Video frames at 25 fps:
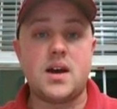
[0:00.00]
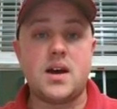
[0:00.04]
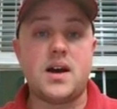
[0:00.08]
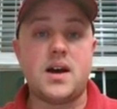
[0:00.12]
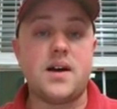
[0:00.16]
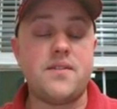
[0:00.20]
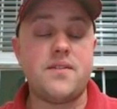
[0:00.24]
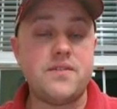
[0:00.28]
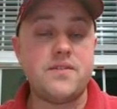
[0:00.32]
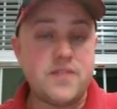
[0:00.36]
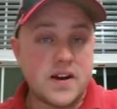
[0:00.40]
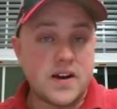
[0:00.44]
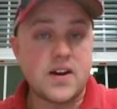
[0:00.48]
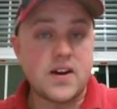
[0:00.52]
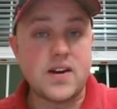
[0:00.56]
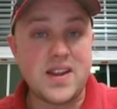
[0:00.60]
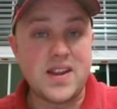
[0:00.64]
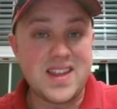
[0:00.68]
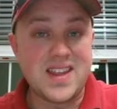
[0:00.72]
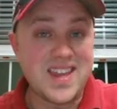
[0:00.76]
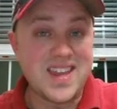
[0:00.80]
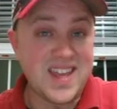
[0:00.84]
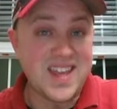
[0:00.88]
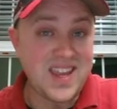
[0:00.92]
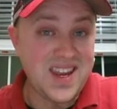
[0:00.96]
very
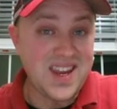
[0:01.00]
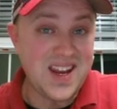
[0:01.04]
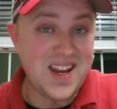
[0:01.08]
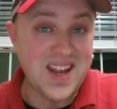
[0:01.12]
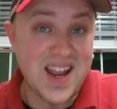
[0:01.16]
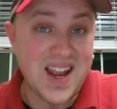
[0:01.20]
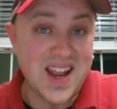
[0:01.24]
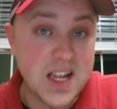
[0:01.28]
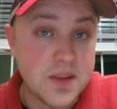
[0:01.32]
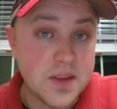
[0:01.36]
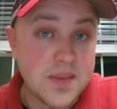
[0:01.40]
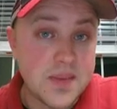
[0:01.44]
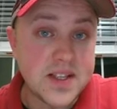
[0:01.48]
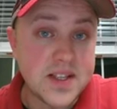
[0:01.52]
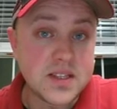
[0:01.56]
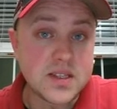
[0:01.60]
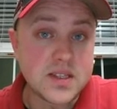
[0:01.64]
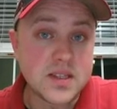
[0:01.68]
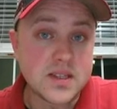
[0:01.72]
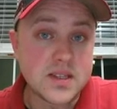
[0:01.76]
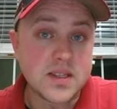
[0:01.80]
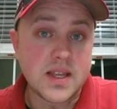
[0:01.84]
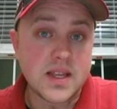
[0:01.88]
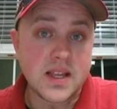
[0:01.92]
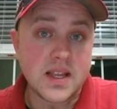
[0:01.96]
keen elements
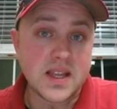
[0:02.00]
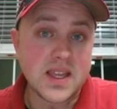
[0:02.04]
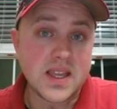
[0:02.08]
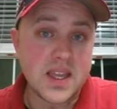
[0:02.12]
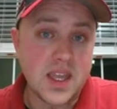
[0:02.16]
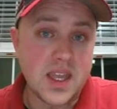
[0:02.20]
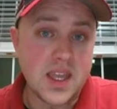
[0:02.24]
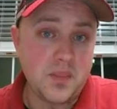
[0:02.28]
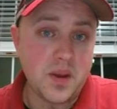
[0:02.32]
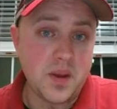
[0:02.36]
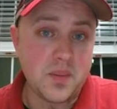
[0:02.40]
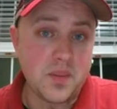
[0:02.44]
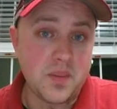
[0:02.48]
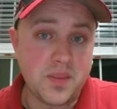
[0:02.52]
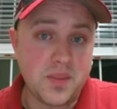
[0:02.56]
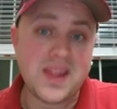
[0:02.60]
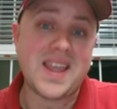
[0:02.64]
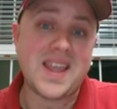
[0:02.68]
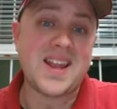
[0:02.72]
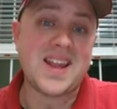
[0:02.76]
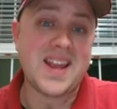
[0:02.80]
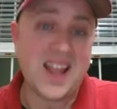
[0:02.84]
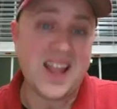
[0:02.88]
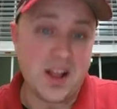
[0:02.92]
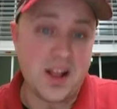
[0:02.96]
that keep a plant
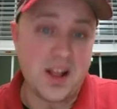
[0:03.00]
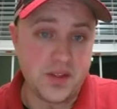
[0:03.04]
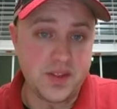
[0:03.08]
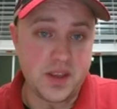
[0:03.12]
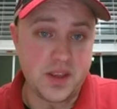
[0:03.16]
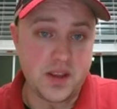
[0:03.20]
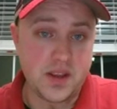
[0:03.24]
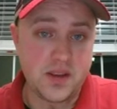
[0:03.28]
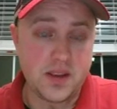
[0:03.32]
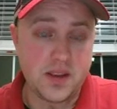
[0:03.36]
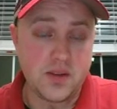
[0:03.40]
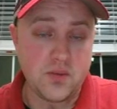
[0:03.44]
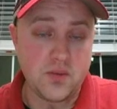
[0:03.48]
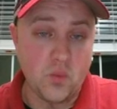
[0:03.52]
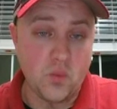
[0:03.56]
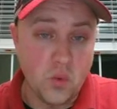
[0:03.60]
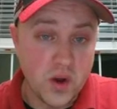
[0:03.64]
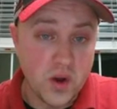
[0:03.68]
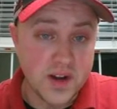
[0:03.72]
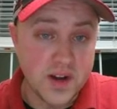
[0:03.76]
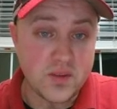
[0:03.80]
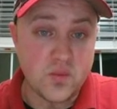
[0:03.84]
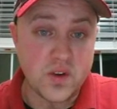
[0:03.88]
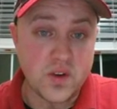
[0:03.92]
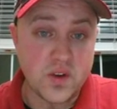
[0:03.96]
healthy. One
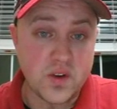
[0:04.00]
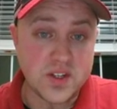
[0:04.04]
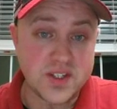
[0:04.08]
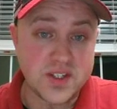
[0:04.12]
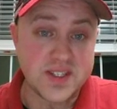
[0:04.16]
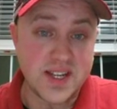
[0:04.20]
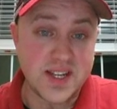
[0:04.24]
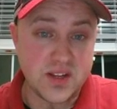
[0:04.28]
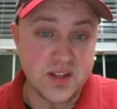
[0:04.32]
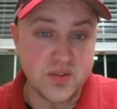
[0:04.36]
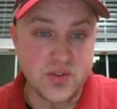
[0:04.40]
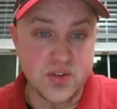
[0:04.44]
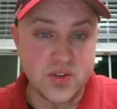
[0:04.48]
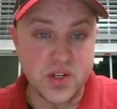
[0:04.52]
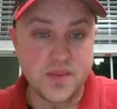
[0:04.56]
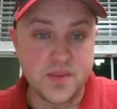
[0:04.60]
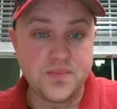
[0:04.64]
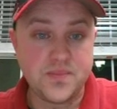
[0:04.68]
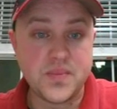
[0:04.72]
of which is nitrogen.